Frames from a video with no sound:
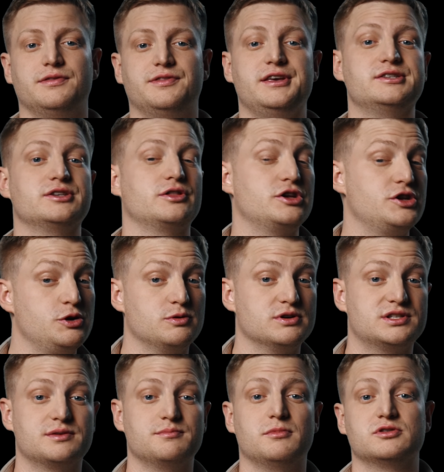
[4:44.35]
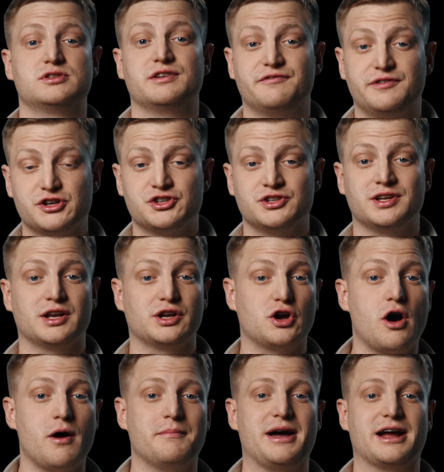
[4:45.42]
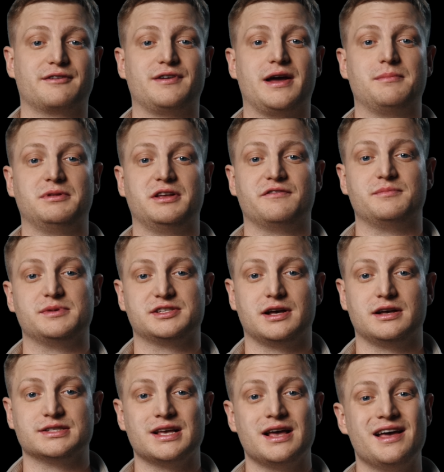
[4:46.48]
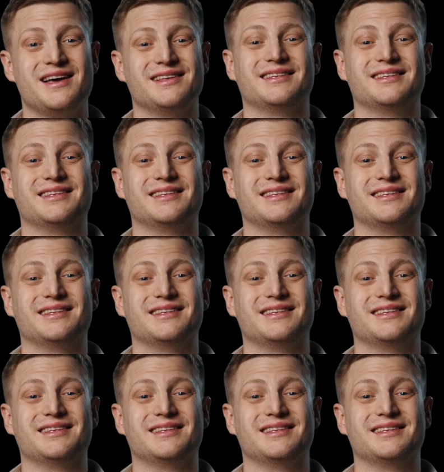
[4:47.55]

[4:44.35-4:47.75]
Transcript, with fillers: These are the newest, most efficient and compact family of missiles.